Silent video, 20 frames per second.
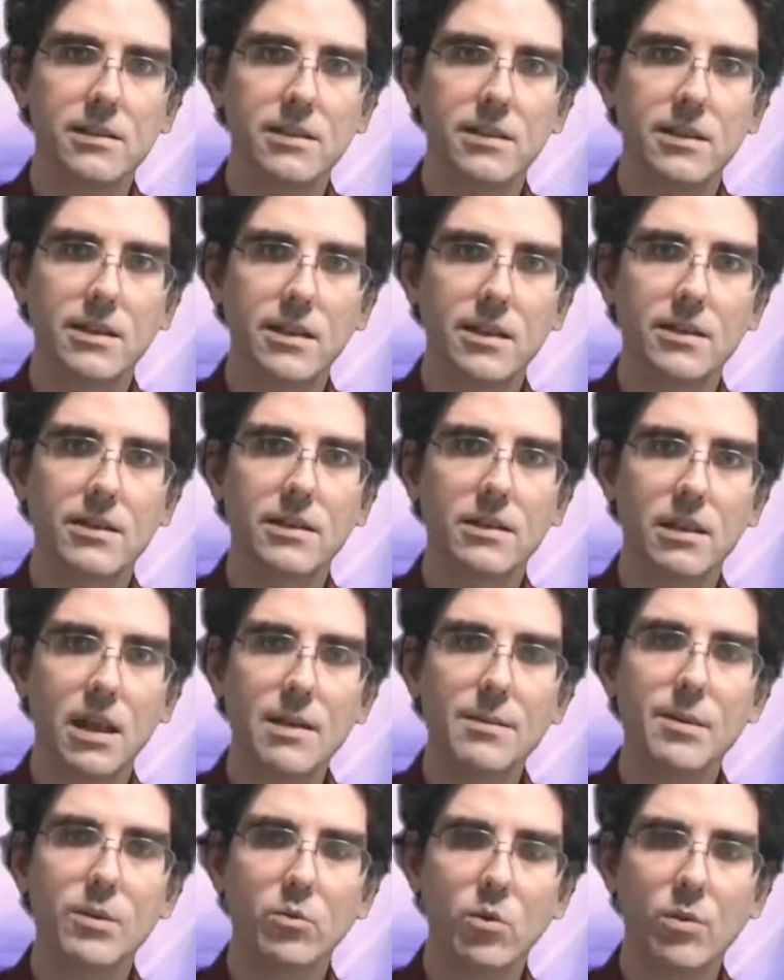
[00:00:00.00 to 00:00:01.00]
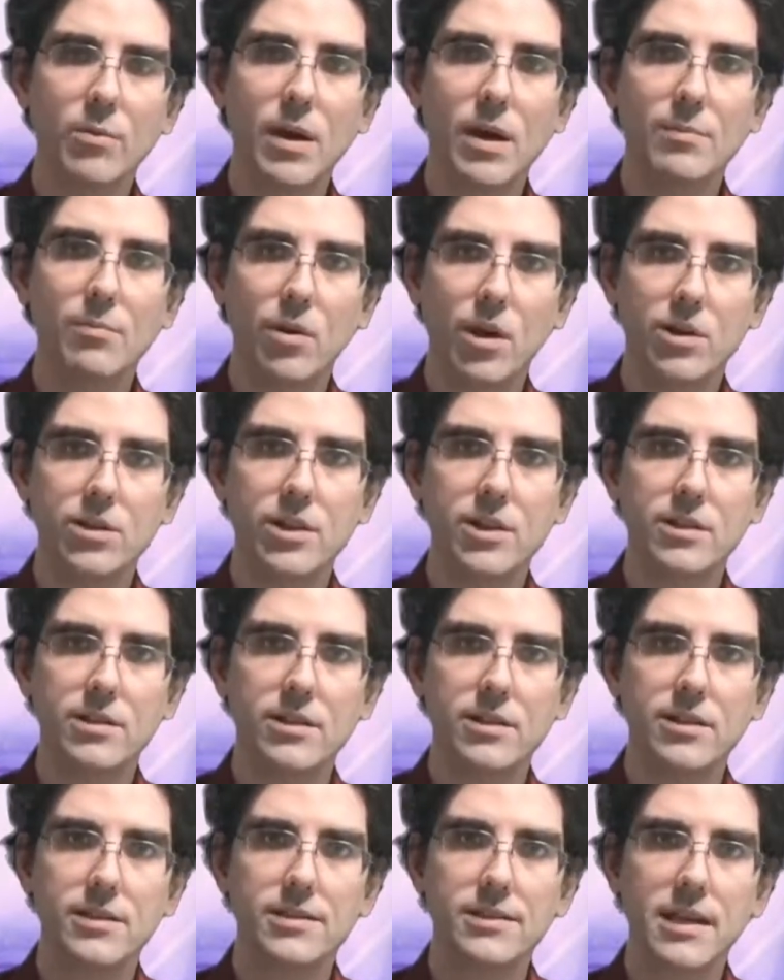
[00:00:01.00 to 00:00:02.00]
In the climbing robot project,
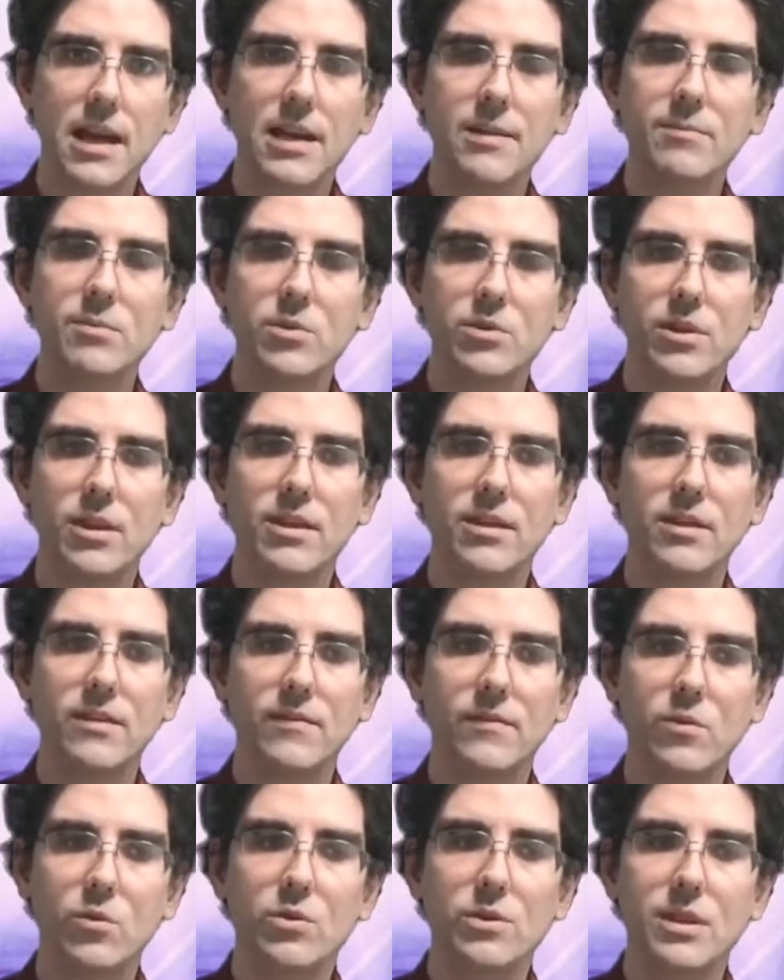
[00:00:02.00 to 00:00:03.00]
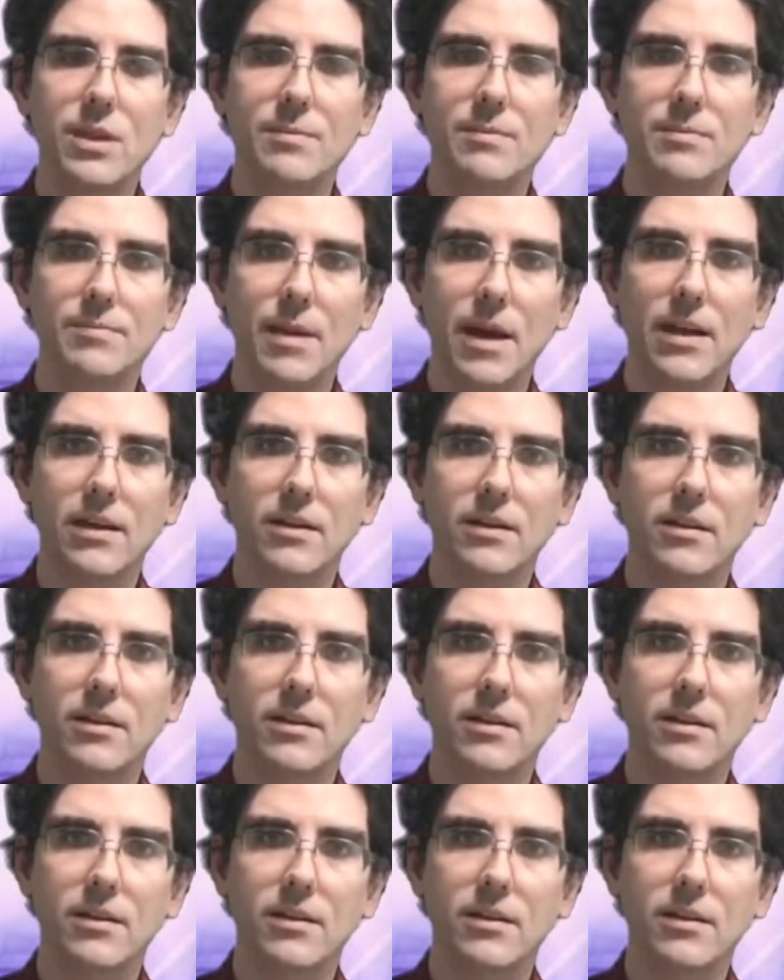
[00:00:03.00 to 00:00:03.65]
it's time to take a few steps back.